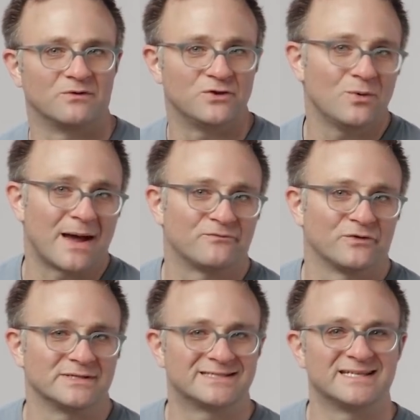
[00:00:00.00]
review app,
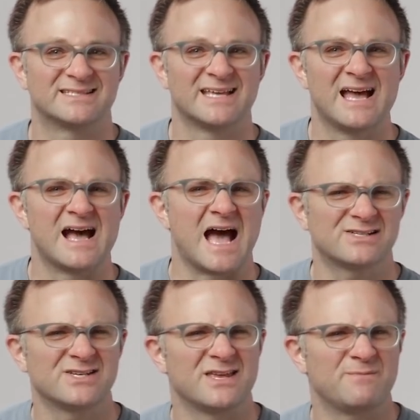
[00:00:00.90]
for instance, I
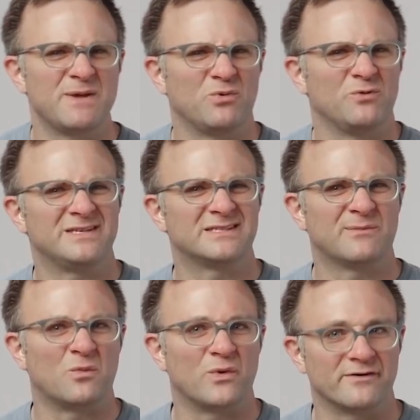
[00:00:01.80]
actually think people would be
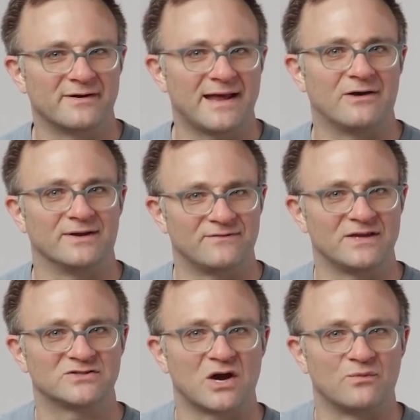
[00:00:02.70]
somewhat weirded out if
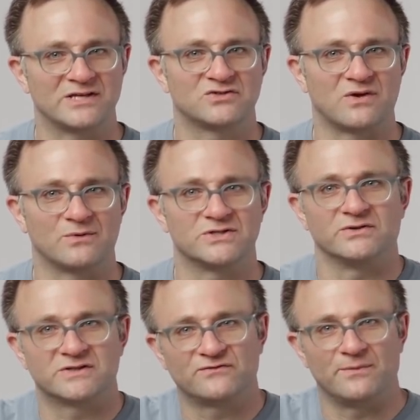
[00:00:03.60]
they saw restaurant
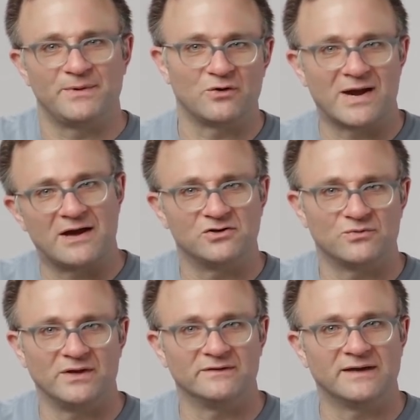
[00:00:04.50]
results flipping around in
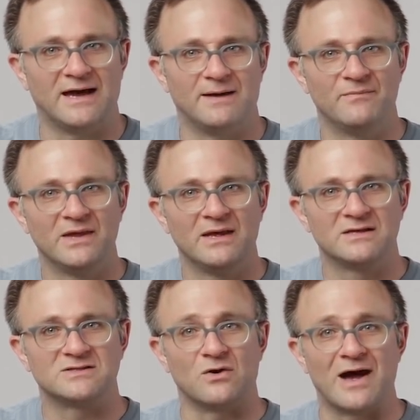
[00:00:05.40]
real time.
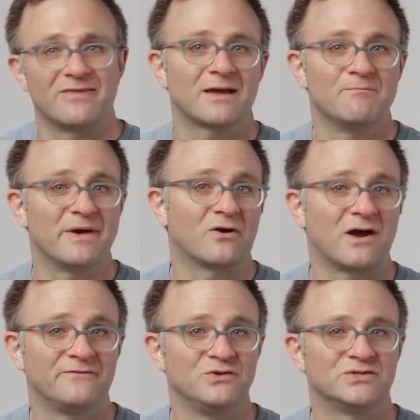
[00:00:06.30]
So I think I'm better
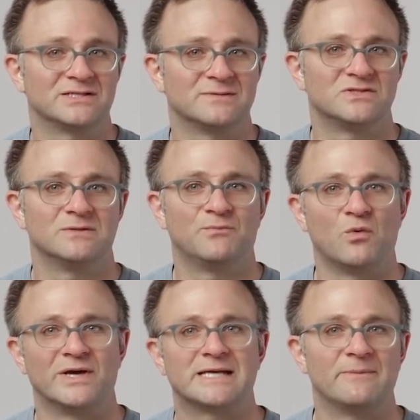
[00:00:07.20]
off using some simple
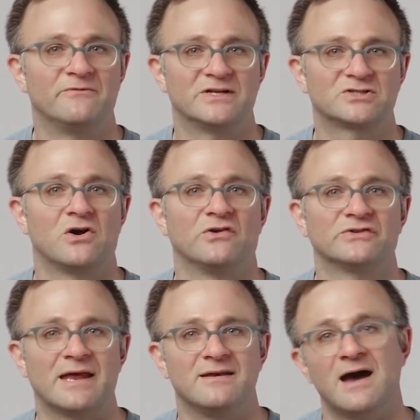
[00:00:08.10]
one-time fetch calls
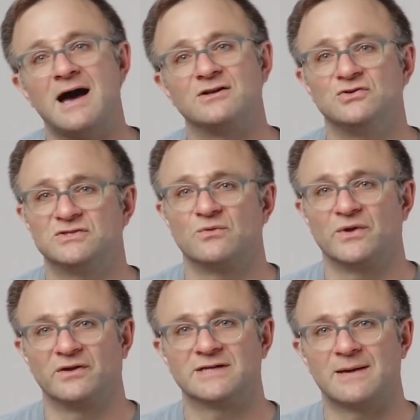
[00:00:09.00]
and not using
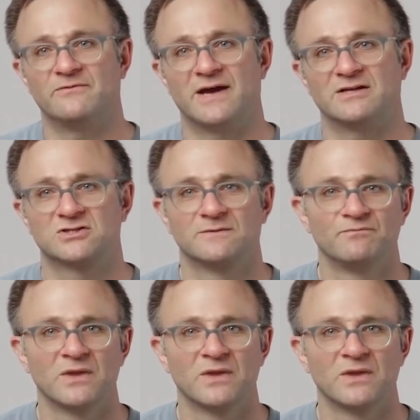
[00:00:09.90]
real-time fetch.